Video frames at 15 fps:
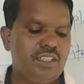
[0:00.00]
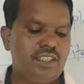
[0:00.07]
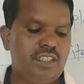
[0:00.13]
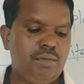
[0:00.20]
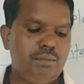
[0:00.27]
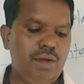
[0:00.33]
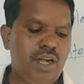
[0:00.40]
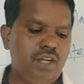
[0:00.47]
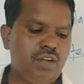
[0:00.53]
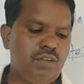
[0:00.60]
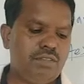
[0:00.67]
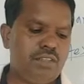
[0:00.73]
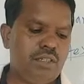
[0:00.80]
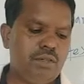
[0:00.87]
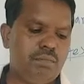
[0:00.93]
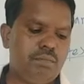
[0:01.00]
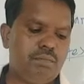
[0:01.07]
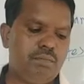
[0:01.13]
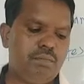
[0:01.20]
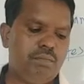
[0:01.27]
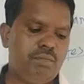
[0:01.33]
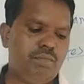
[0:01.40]
The part
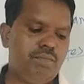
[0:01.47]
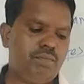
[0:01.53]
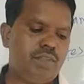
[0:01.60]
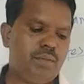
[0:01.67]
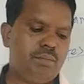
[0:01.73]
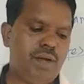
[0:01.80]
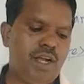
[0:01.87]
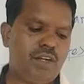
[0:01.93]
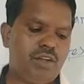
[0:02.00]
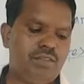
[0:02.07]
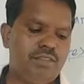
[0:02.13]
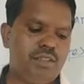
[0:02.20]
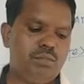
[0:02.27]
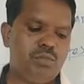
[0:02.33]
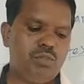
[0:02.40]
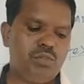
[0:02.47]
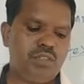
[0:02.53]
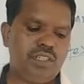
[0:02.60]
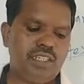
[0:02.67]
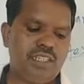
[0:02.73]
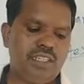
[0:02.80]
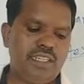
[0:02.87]
of the
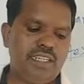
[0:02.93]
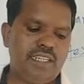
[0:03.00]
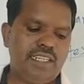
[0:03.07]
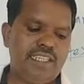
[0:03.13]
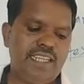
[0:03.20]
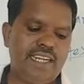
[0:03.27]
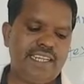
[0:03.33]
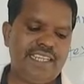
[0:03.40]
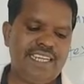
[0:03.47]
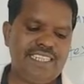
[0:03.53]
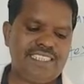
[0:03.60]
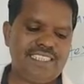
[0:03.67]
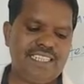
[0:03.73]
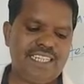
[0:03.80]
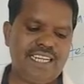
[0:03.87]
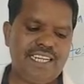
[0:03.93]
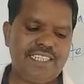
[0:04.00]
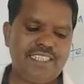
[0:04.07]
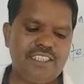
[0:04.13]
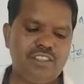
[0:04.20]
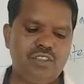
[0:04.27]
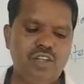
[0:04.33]
moon that gets sunlight
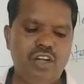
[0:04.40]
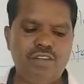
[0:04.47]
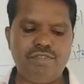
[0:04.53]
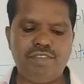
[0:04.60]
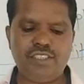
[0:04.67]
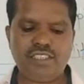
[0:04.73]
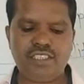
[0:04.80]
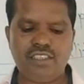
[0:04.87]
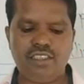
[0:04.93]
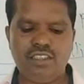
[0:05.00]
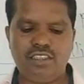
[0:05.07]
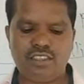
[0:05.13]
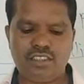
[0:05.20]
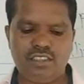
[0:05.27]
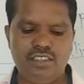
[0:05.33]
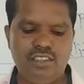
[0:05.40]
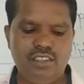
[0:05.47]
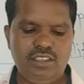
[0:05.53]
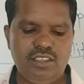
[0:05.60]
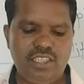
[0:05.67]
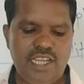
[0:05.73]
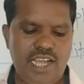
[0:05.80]
is not facing the earth.
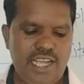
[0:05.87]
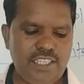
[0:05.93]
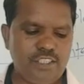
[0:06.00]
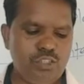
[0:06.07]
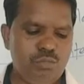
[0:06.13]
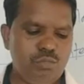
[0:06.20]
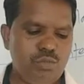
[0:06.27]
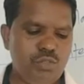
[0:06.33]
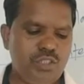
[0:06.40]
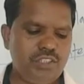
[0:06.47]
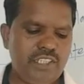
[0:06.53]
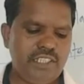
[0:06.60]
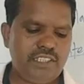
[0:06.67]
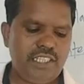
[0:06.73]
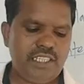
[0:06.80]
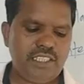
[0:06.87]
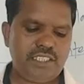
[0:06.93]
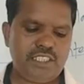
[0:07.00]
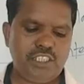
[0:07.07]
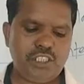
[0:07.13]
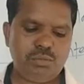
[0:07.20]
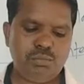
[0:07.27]
As the moon changes
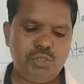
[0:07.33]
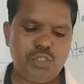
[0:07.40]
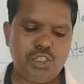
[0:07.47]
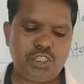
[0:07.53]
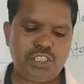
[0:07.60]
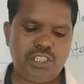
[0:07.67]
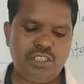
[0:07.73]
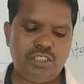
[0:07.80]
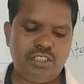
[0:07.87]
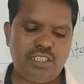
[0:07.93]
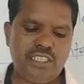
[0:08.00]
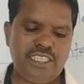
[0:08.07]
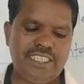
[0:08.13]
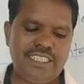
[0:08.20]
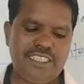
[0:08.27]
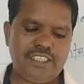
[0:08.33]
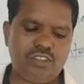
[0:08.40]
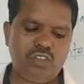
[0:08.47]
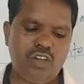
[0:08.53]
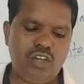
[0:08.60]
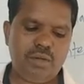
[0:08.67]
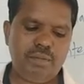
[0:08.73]
its position in its
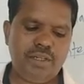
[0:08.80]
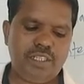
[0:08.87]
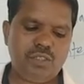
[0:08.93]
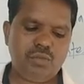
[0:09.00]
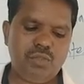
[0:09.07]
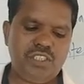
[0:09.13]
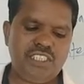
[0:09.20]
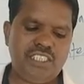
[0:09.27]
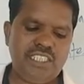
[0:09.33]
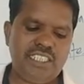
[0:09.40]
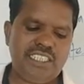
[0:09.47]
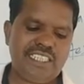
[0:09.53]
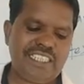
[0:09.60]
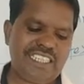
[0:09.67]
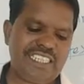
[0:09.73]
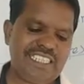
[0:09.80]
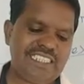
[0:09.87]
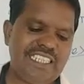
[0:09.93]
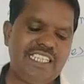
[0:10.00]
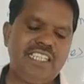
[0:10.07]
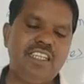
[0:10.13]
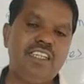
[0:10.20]
orbit, we see
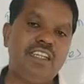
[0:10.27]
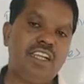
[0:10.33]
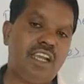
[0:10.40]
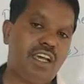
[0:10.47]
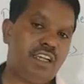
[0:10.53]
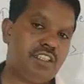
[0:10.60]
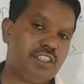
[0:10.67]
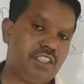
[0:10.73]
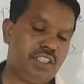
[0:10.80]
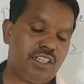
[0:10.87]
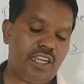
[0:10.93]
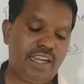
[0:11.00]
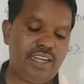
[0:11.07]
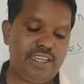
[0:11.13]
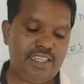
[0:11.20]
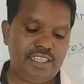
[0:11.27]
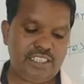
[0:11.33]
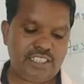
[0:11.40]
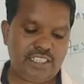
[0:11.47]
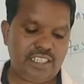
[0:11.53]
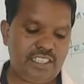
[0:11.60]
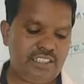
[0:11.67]
increasingly larger and
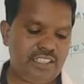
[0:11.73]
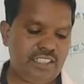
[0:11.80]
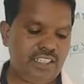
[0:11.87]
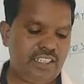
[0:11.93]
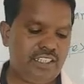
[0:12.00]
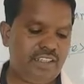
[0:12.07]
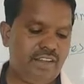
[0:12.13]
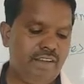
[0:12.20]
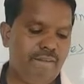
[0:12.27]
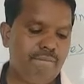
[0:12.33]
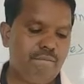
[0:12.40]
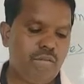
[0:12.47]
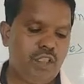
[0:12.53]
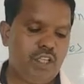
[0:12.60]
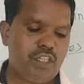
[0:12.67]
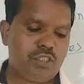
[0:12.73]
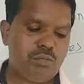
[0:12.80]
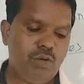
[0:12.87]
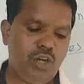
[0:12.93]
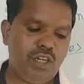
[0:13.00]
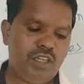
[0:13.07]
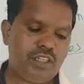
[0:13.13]
decreasingly
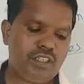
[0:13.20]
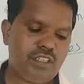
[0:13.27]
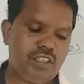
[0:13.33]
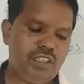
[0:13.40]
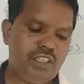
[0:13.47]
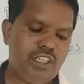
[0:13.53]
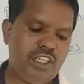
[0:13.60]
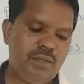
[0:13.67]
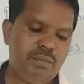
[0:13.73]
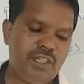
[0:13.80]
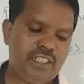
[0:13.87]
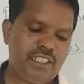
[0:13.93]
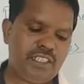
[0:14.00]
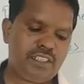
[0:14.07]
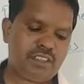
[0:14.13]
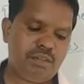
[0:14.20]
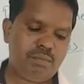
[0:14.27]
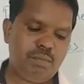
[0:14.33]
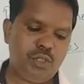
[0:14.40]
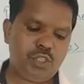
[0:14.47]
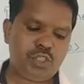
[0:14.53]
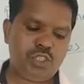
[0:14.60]
smaller illuminated
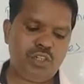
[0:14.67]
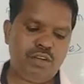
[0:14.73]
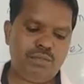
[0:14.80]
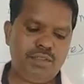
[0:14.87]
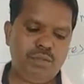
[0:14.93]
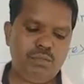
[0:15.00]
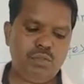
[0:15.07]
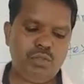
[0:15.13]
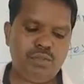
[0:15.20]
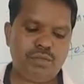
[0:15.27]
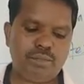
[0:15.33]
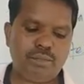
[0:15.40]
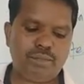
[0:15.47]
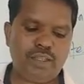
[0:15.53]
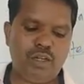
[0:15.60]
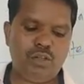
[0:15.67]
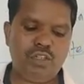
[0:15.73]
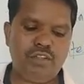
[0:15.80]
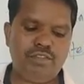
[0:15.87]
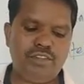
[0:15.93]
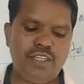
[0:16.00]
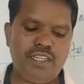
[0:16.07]
portion of the moon on
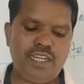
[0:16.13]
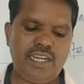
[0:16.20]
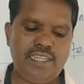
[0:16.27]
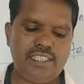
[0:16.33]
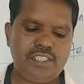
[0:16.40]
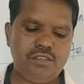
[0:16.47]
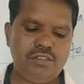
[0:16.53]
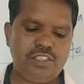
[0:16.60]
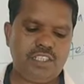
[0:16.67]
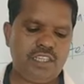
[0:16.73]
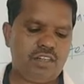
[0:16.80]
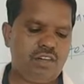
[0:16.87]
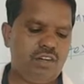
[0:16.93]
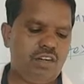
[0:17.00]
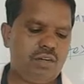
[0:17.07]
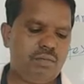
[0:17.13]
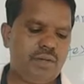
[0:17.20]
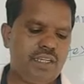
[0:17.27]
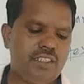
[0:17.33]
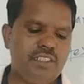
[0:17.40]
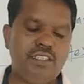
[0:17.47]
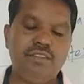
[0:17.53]
different nights, which are called
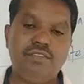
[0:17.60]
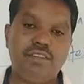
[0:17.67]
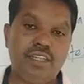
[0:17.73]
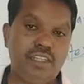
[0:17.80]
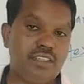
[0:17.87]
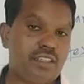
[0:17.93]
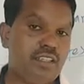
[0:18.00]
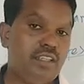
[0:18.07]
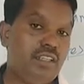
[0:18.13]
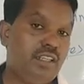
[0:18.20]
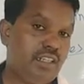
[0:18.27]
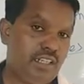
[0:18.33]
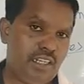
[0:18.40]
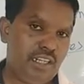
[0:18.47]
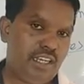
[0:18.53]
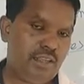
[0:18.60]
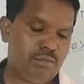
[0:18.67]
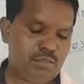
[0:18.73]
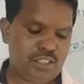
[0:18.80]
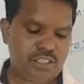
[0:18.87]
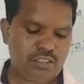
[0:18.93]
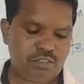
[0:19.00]
by the different
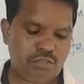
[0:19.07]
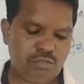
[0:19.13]
names.